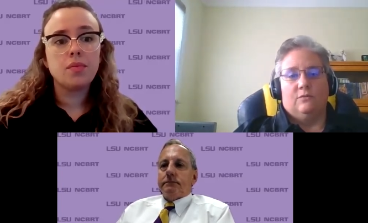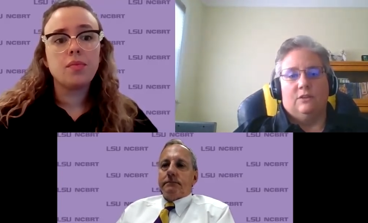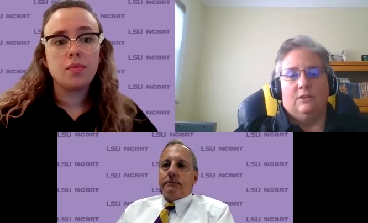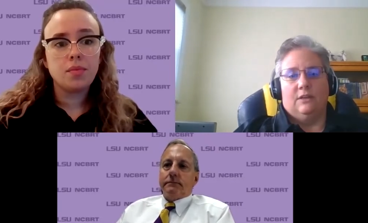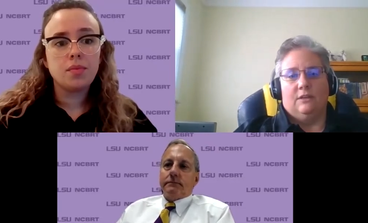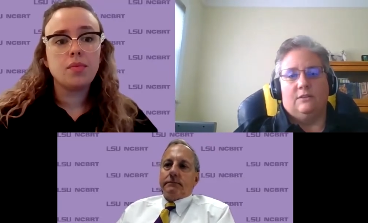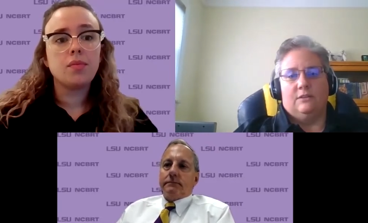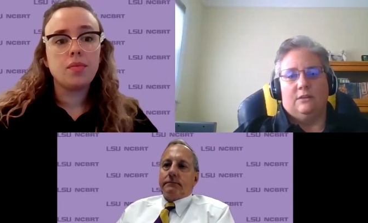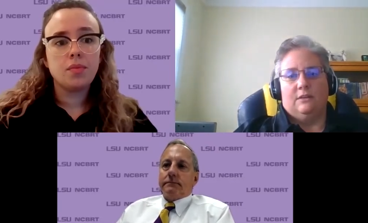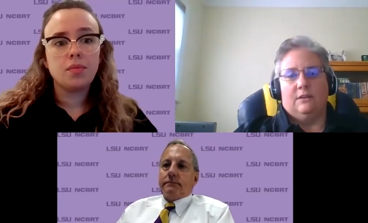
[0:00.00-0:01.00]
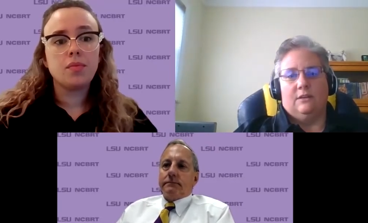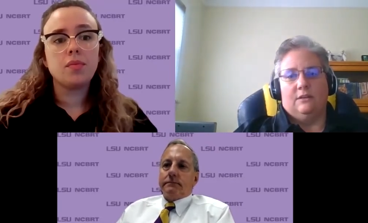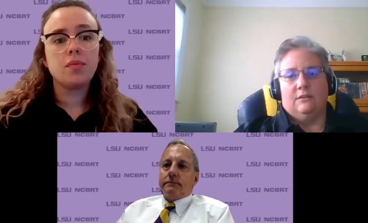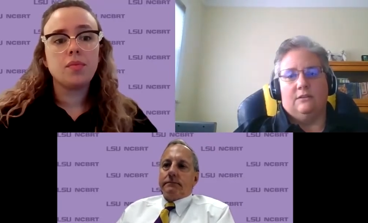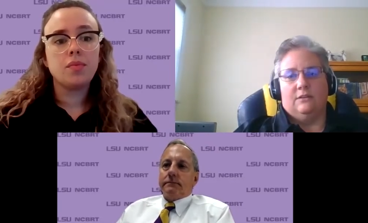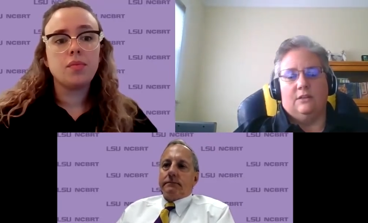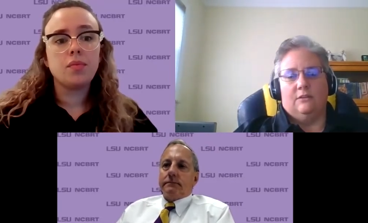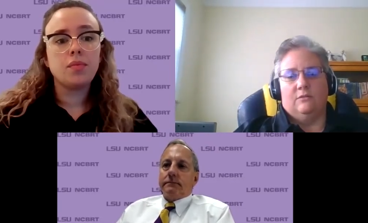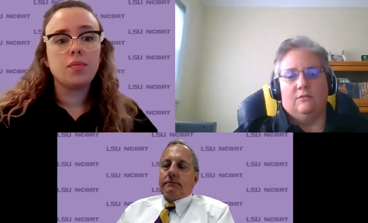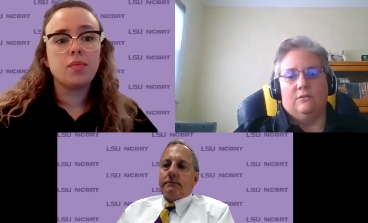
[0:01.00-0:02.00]
Speaker 1: really gets the uh, the
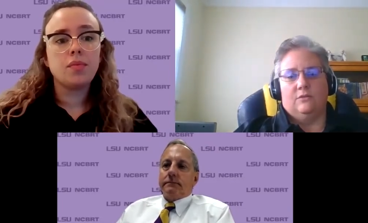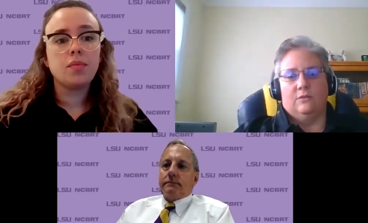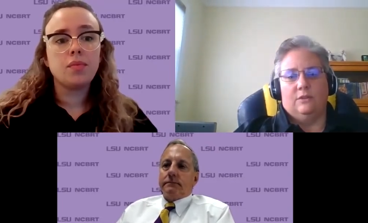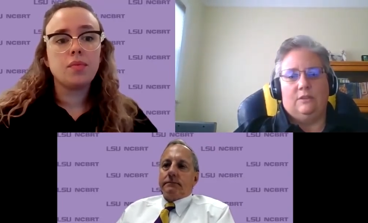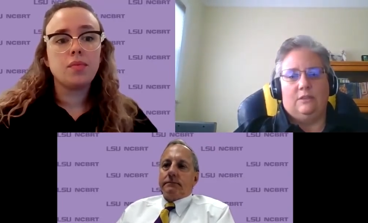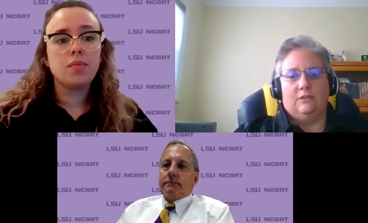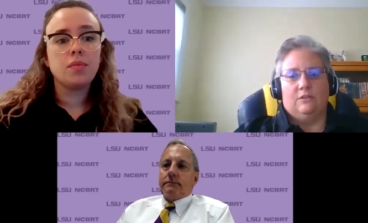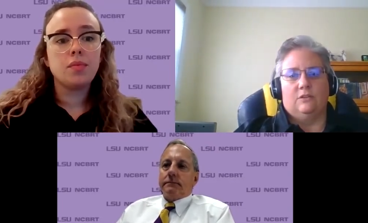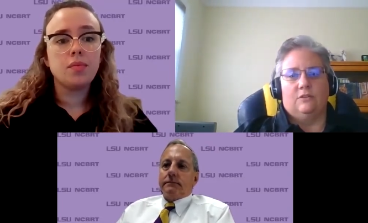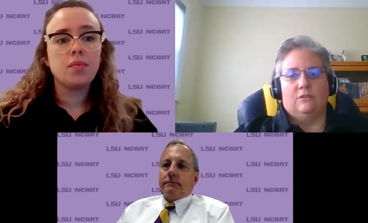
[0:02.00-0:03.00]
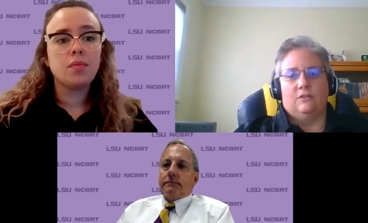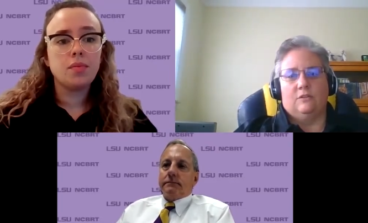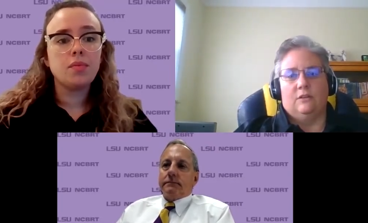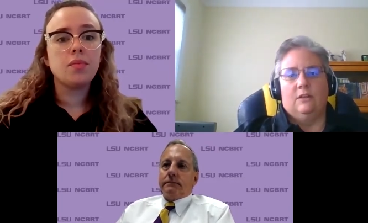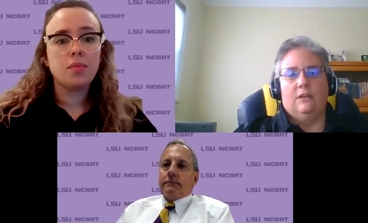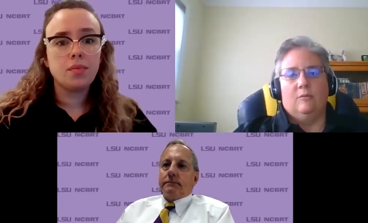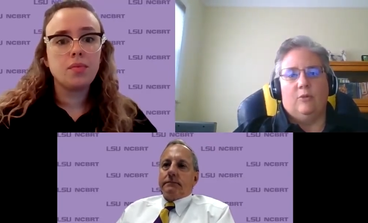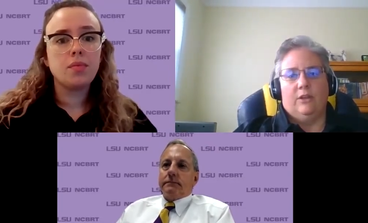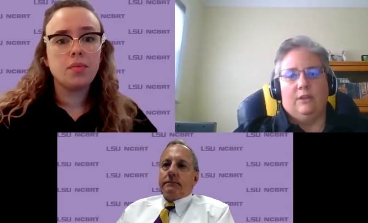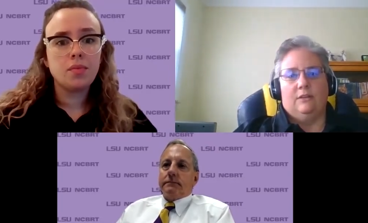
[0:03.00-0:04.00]
stakeholders within the institution
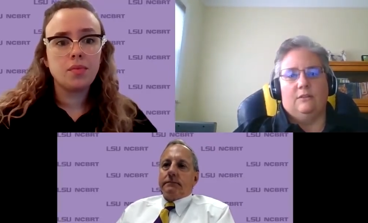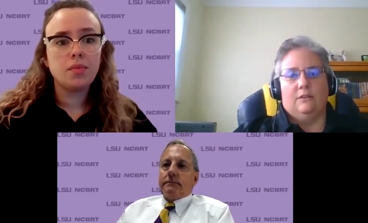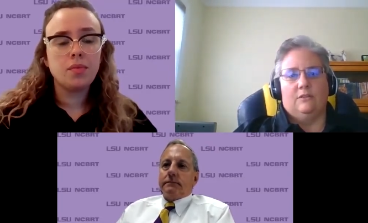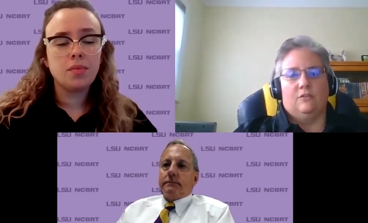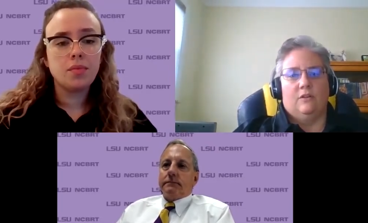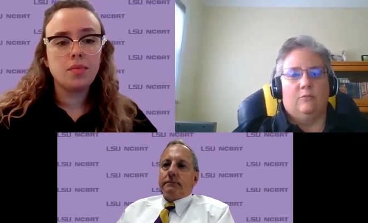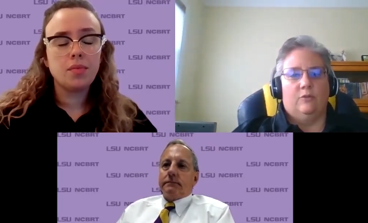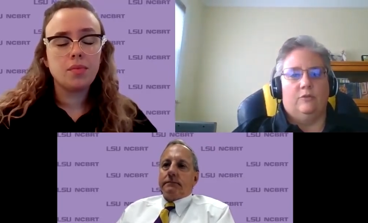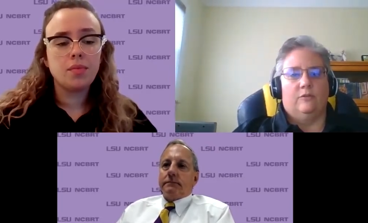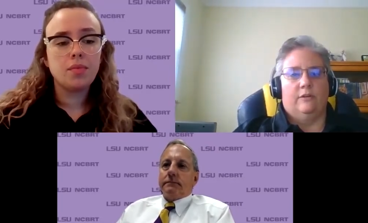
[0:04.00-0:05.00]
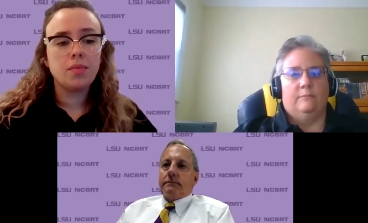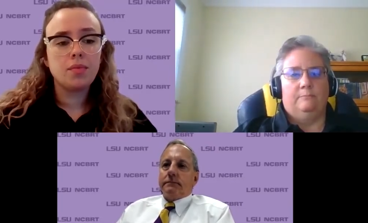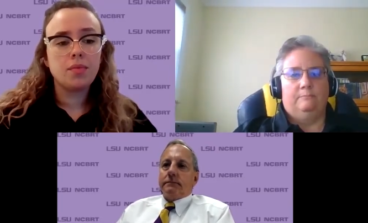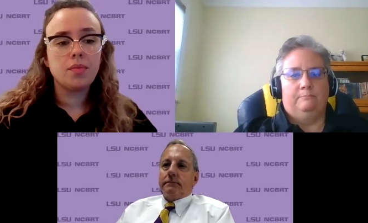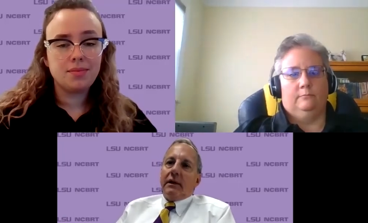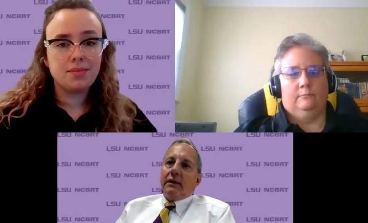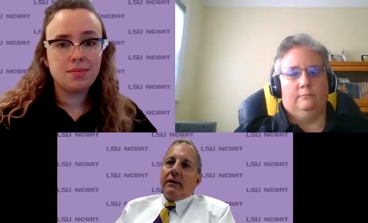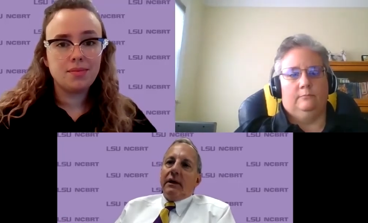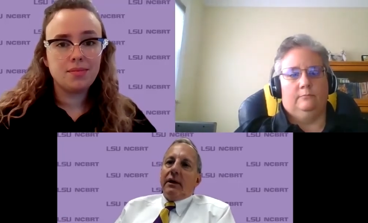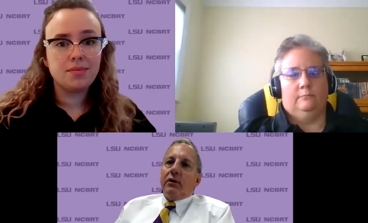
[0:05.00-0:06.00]
behind a, a strong program.
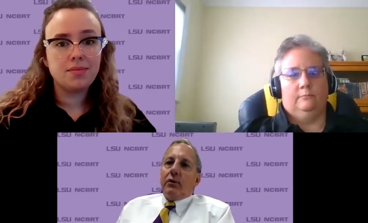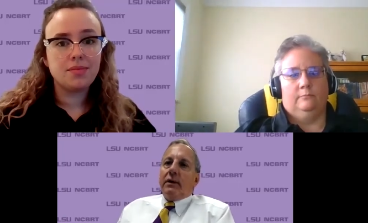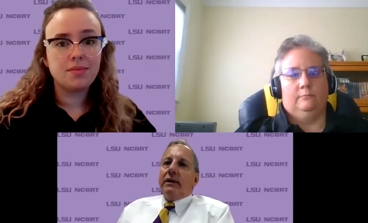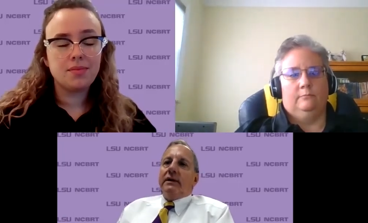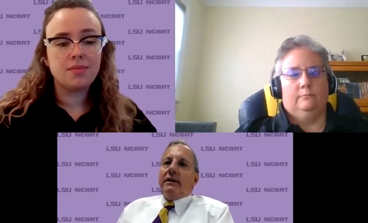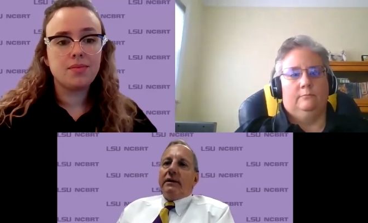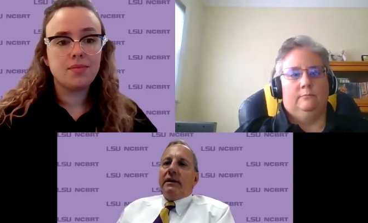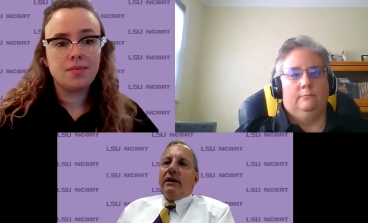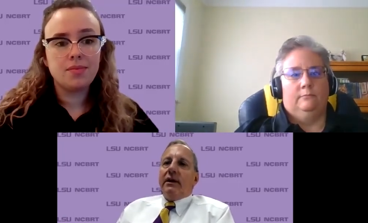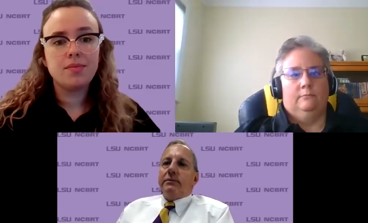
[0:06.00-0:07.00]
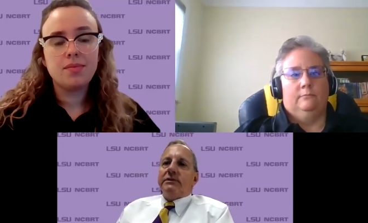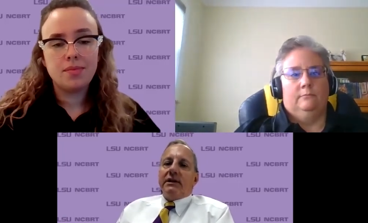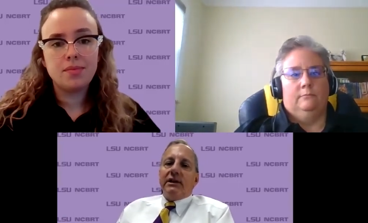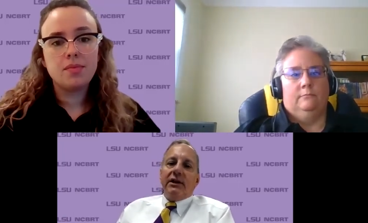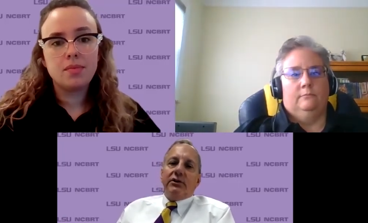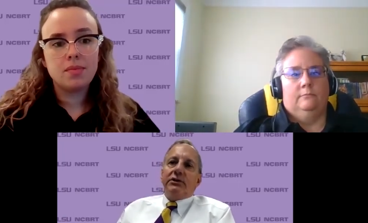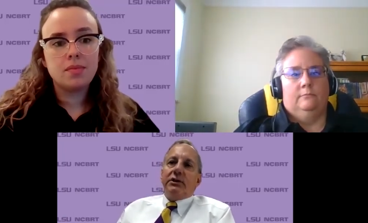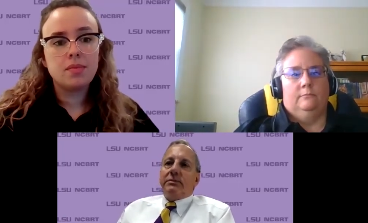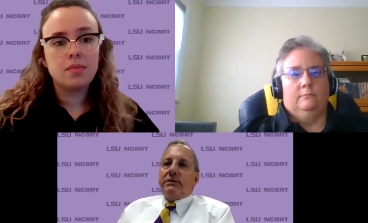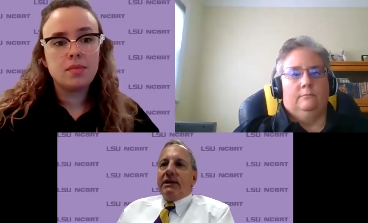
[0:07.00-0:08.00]
Yeah, I
Speaker 2: agree. Uh, it helps the
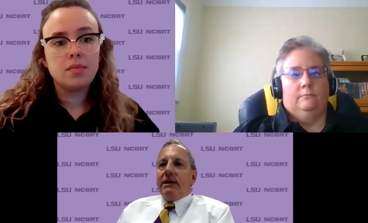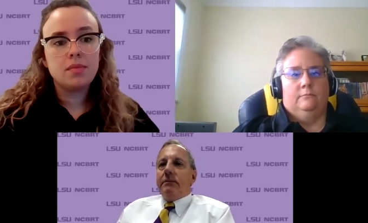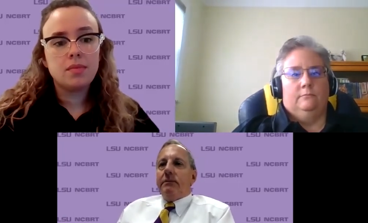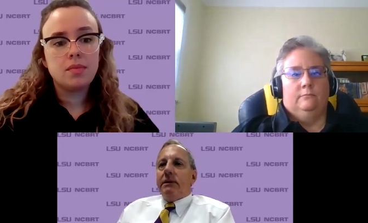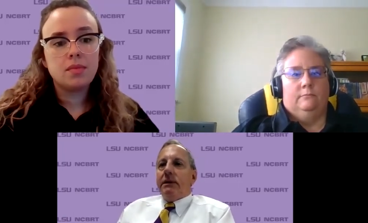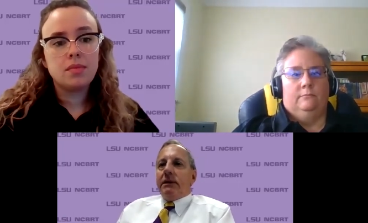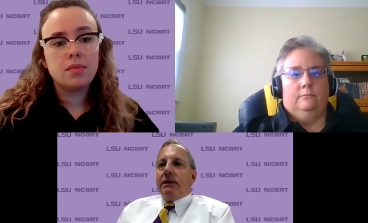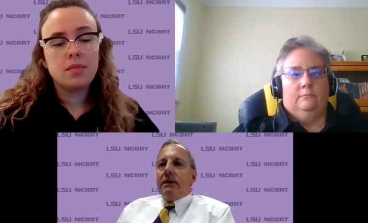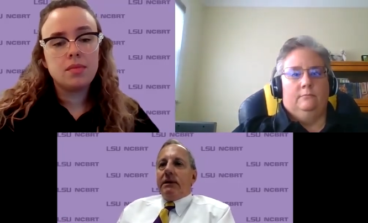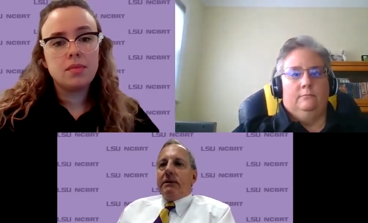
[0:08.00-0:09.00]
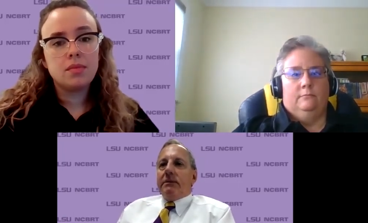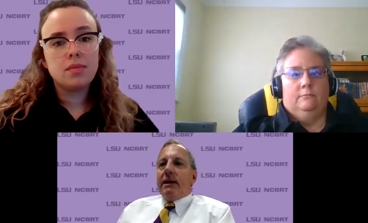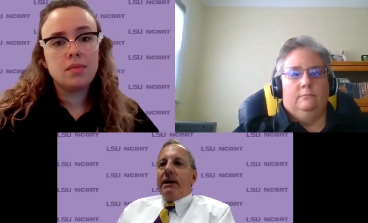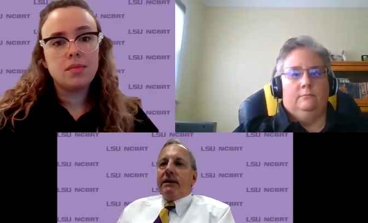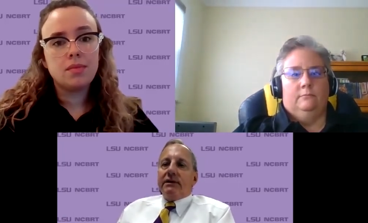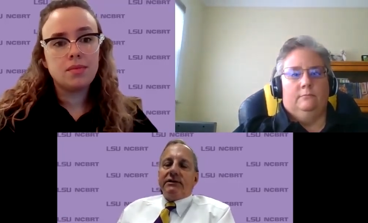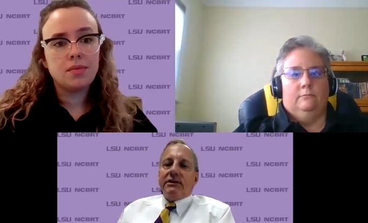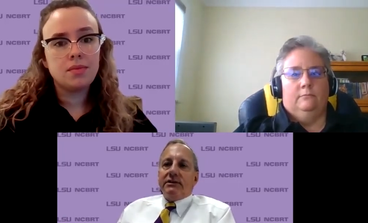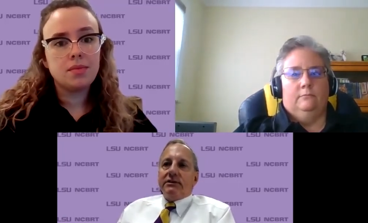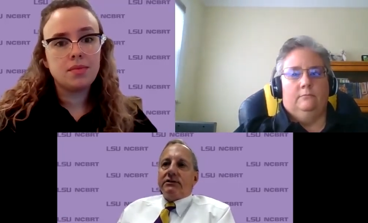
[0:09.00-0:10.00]
leadership team in making
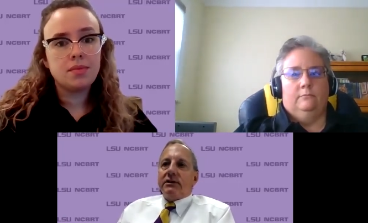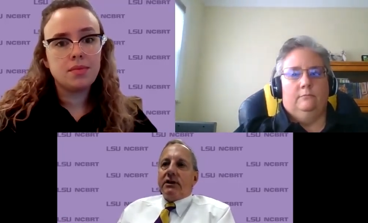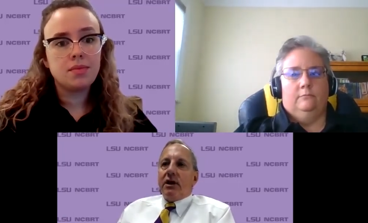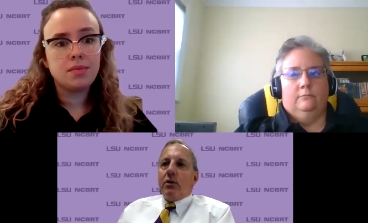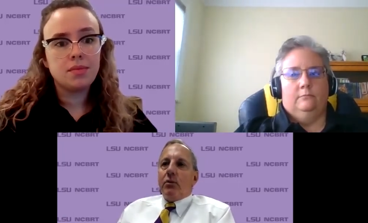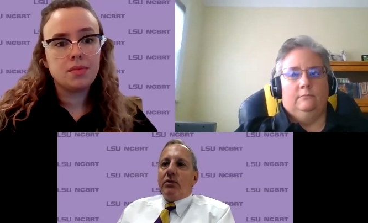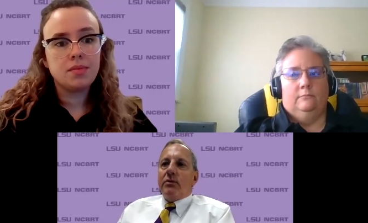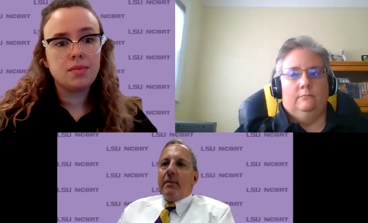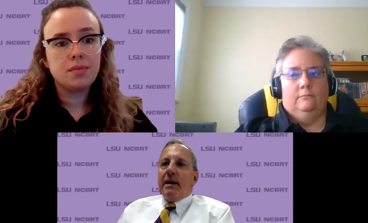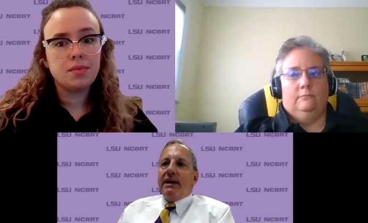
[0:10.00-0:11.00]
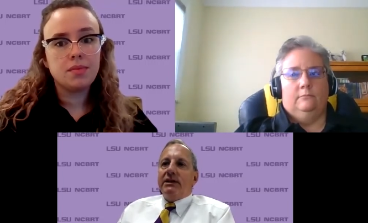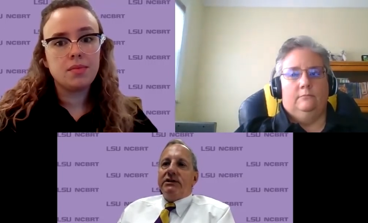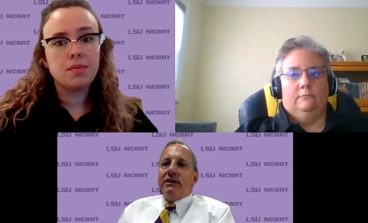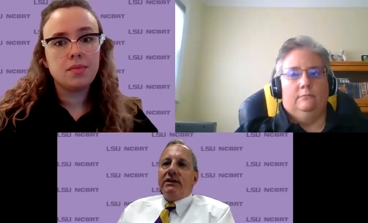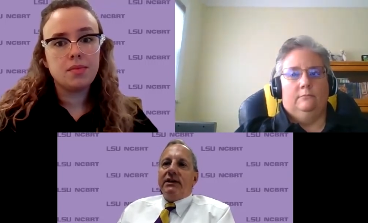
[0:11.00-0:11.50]
decisions along with managing the